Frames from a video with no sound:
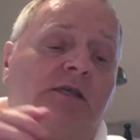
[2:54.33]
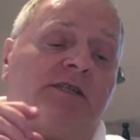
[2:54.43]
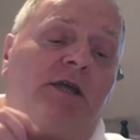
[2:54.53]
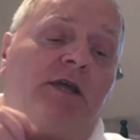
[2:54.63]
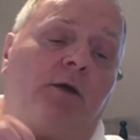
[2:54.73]

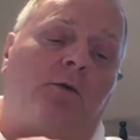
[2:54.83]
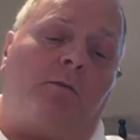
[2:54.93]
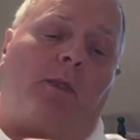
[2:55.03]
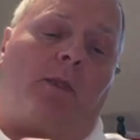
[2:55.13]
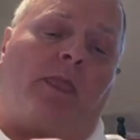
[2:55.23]

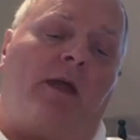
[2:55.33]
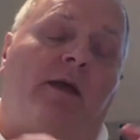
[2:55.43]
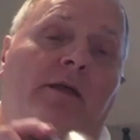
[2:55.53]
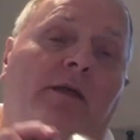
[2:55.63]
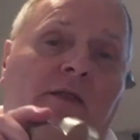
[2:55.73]
So
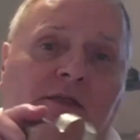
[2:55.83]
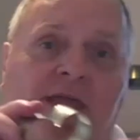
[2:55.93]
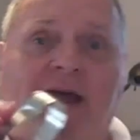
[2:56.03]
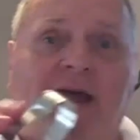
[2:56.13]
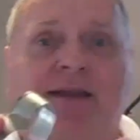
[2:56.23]

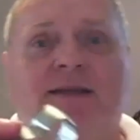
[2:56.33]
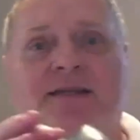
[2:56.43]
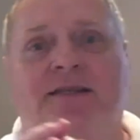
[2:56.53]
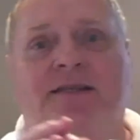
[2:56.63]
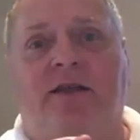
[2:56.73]
that
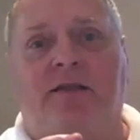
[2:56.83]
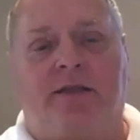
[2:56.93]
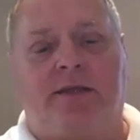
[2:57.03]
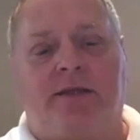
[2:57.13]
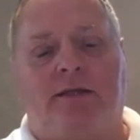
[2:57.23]
is
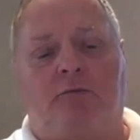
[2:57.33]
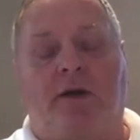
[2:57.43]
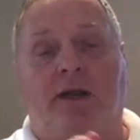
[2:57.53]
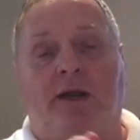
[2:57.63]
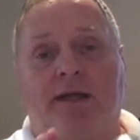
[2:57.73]
the
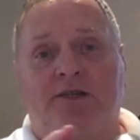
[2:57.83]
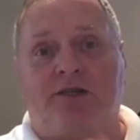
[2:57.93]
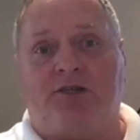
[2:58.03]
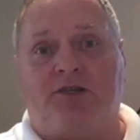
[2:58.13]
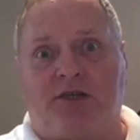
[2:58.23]

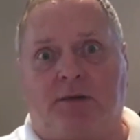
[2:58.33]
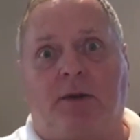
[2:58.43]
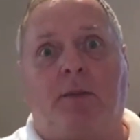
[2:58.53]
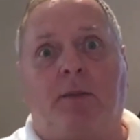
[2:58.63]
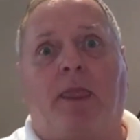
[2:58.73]

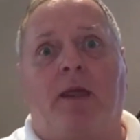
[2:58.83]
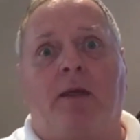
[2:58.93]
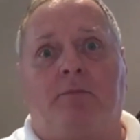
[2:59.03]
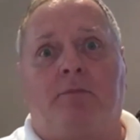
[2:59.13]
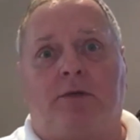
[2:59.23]
relationship
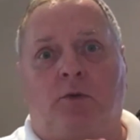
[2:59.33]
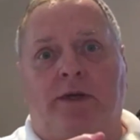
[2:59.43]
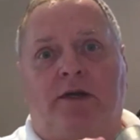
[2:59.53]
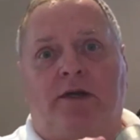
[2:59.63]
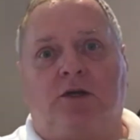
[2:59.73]

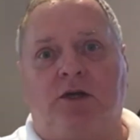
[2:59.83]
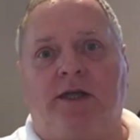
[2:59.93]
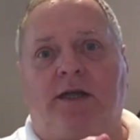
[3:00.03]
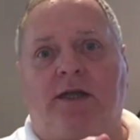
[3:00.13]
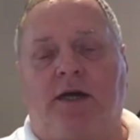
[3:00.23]
between a
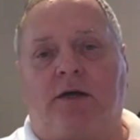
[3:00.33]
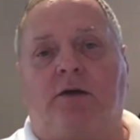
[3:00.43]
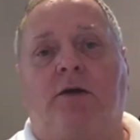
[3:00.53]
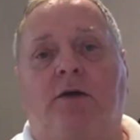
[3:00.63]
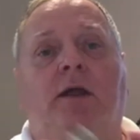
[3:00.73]
cookie
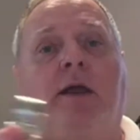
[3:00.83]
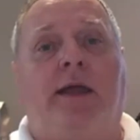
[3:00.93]
cutter